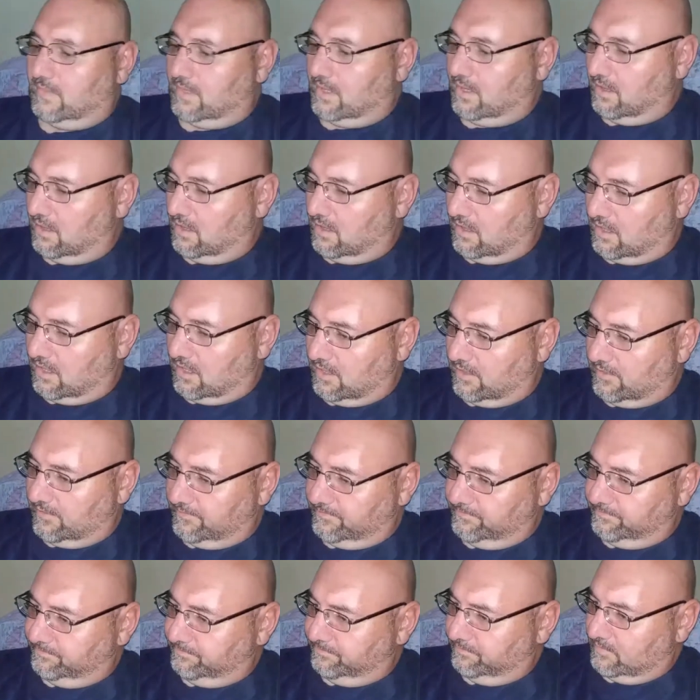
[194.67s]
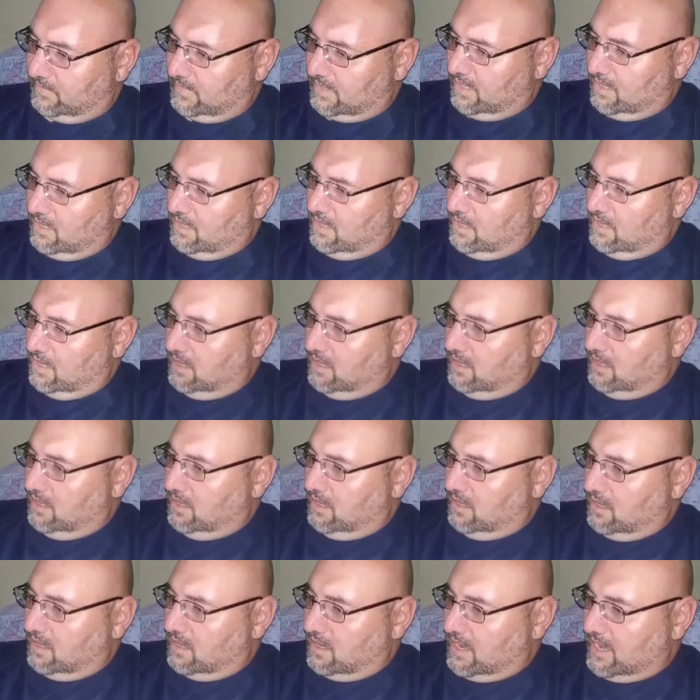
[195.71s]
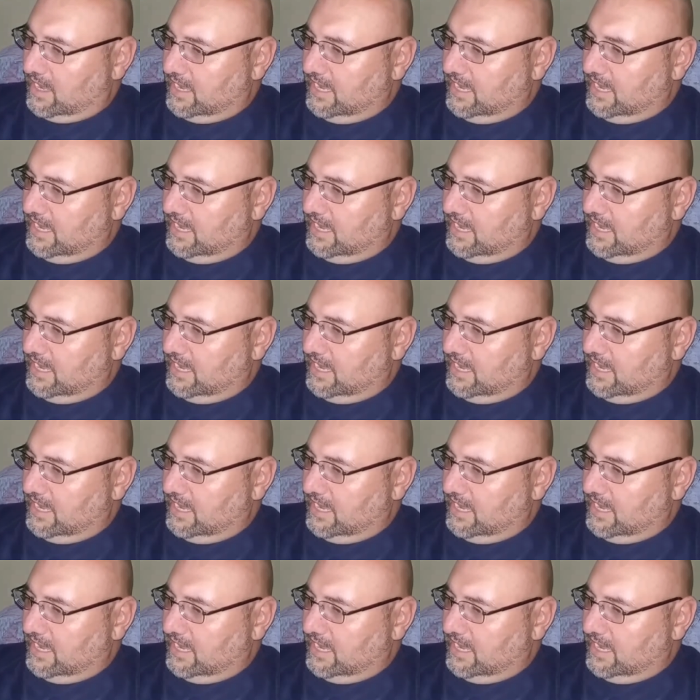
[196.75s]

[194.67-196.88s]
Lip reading: I